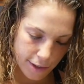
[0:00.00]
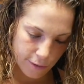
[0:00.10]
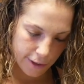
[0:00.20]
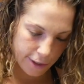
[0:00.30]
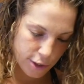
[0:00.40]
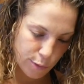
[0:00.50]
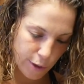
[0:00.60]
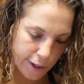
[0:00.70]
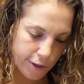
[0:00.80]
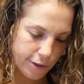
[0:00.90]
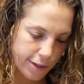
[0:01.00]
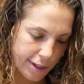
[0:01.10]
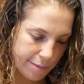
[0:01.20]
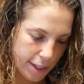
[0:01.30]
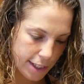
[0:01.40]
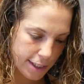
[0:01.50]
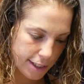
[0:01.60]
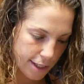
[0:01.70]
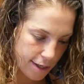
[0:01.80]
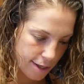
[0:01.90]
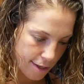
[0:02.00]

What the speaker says: We're gonna sprinkle some of these